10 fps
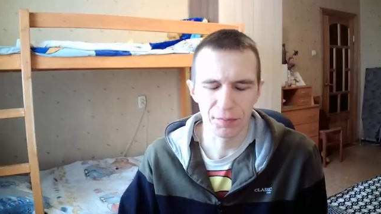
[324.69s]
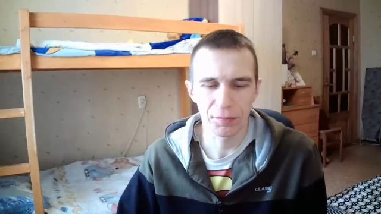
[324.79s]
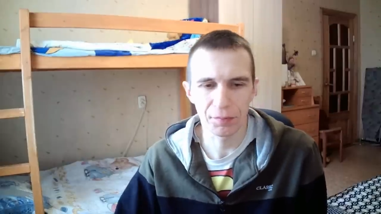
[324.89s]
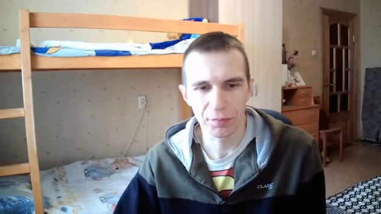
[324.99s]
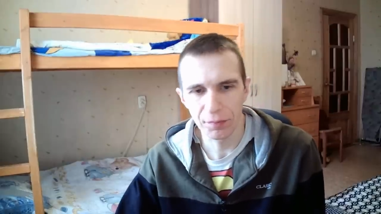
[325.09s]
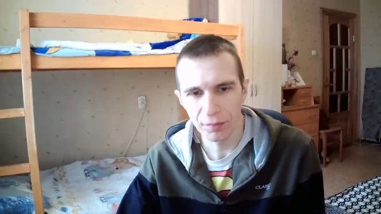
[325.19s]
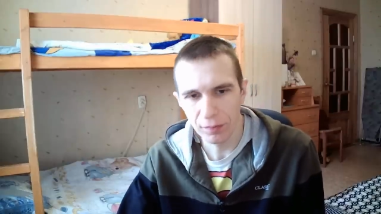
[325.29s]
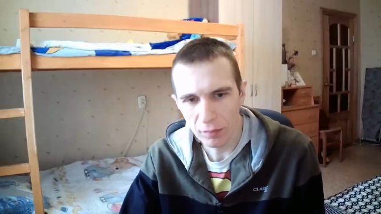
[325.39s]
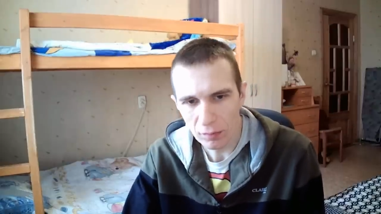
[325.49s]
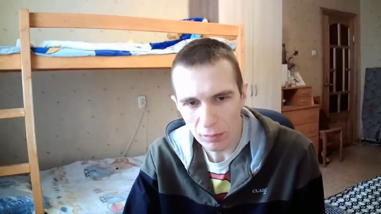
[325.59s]

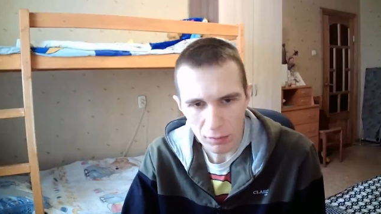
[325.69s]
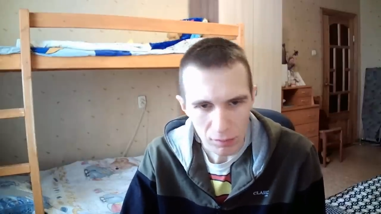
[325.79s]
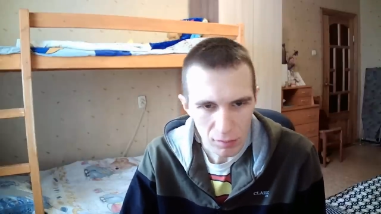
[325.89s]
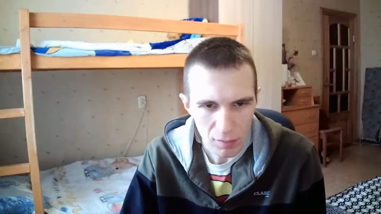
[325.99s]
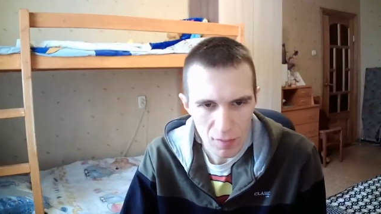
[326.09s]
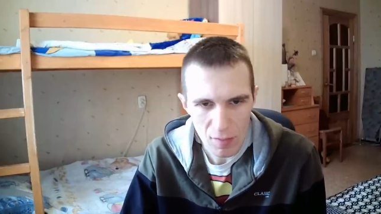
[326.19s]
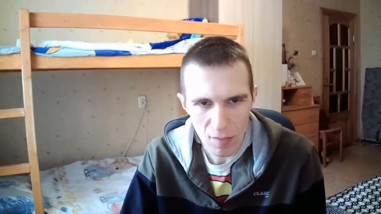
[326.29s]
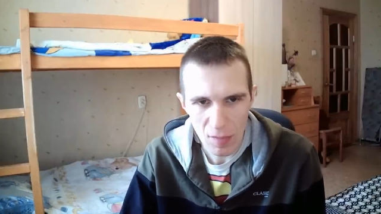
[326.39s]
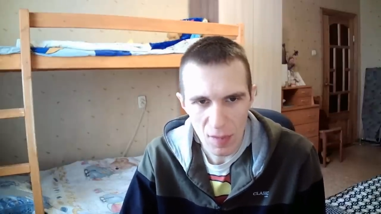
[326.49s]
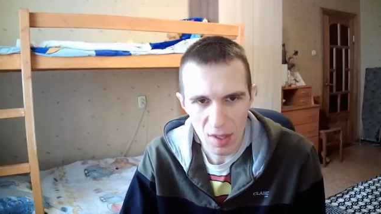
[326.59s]

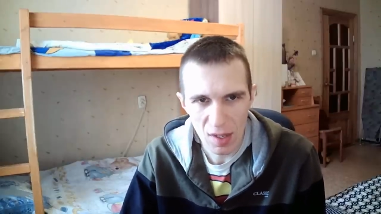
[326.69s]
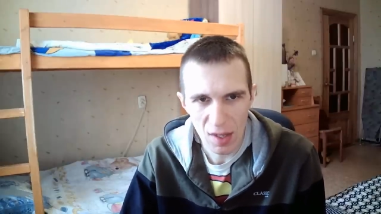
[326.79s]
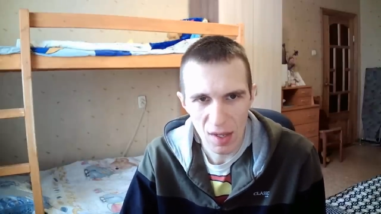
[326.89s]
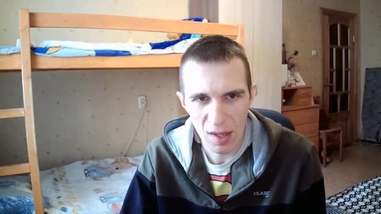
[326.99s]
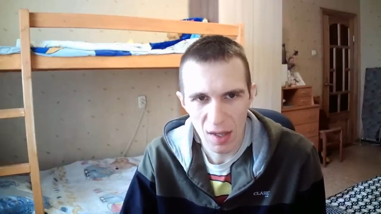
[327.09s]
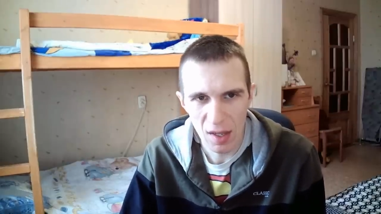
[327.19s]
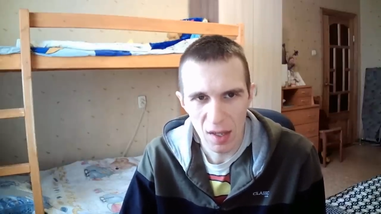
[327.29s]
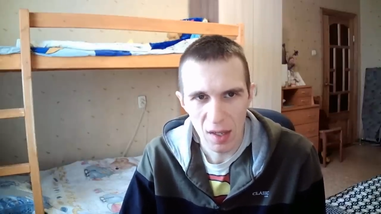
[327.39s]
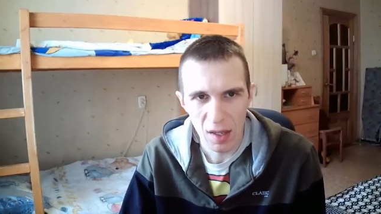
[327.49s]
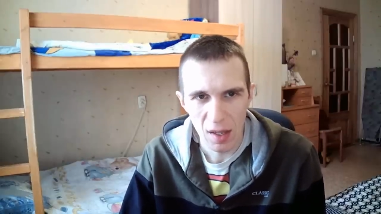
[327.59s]

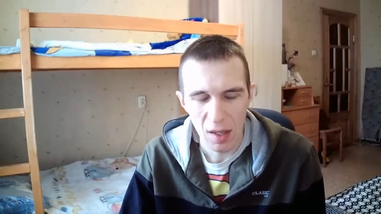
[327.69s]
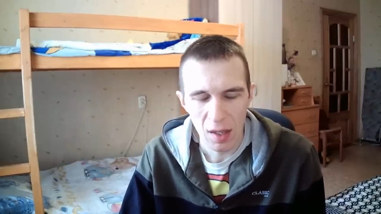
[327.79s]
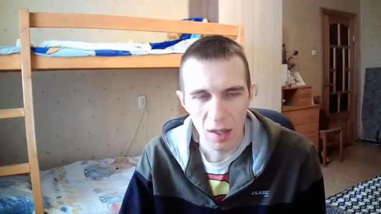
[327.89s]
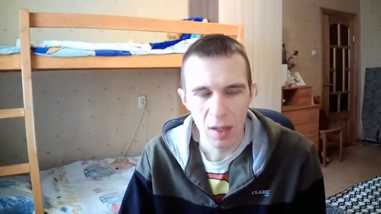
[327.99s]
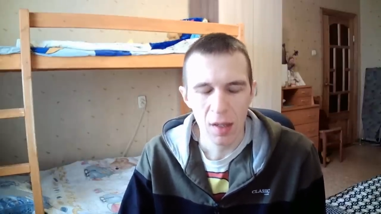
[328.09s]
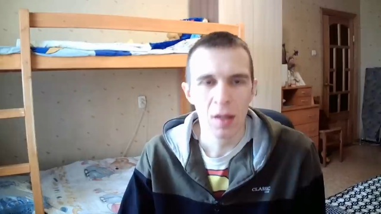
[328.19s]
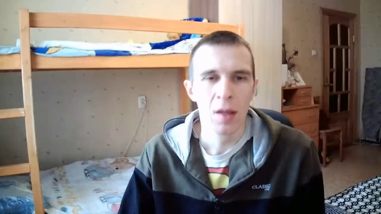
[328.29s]
(no one is talking)